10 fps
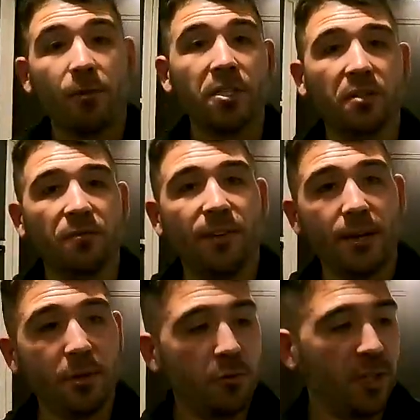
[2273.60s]
friends and
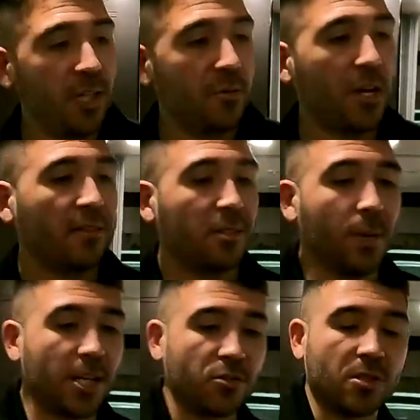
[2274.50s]
family with us, we have
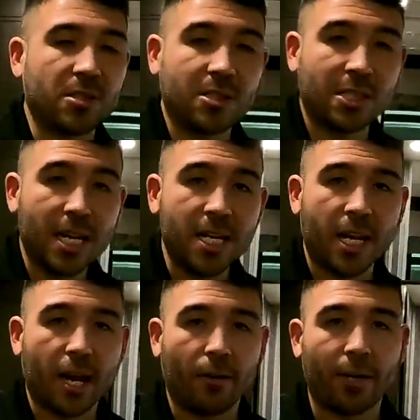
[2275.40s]
some extra
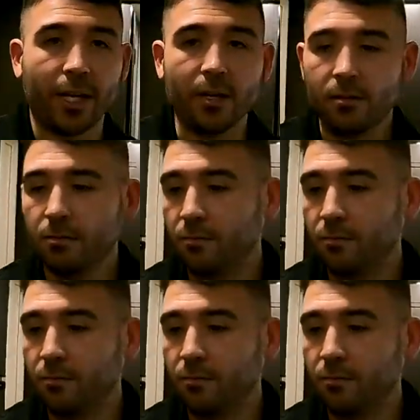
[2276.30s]
sitting area,